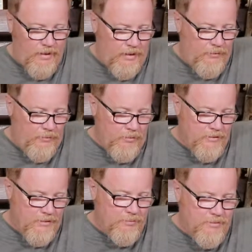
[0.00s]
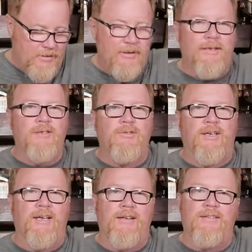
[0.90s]
And at 46%, this will
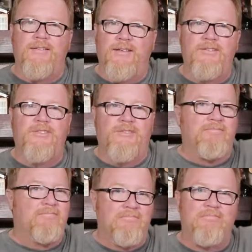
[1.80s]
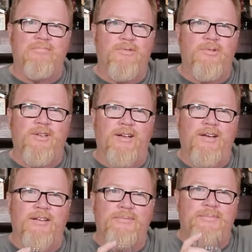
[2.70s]
get it get you through the
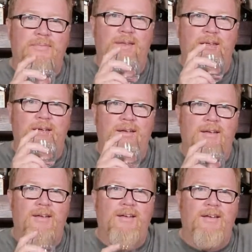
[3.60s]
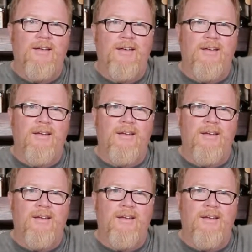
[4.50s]
night. Yeah, but it's not like